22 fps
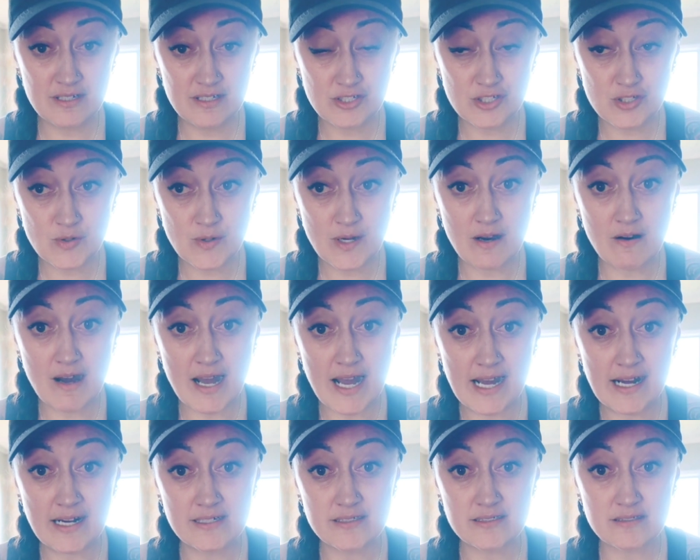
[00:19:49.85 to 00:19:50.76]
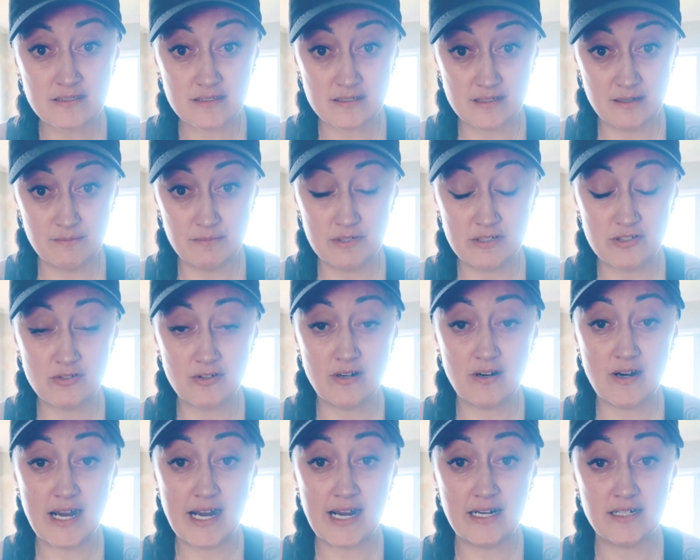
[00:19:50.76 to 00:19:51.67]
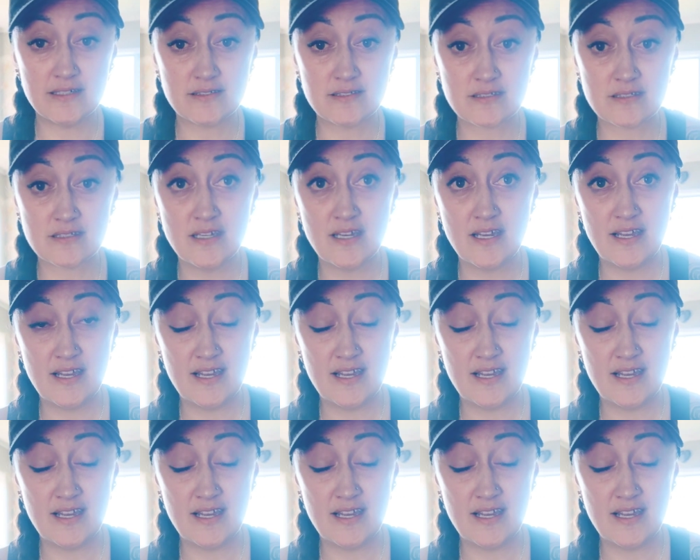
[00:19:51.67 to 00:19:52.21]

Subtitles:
into our hearts, deep into our hearts,